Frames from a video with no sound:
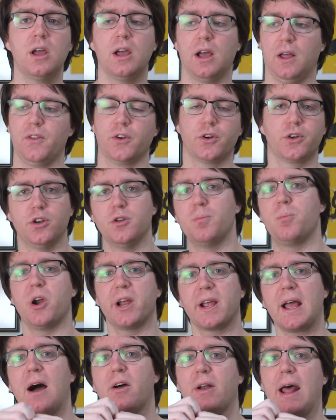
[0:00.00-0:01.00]
and they're going to
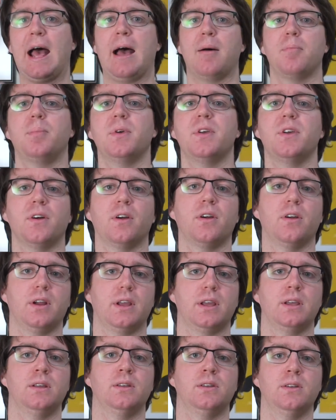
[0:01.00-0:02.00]
bring out Ampere
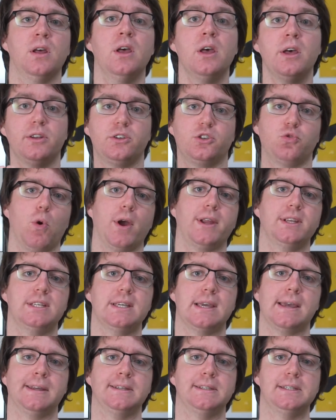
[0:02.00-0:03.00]
in
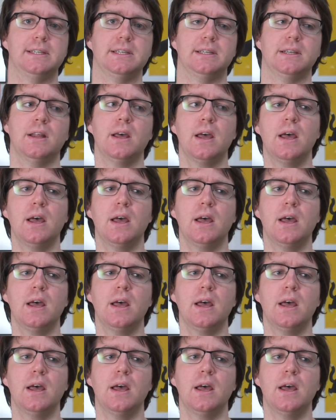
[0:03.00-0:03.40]
2018.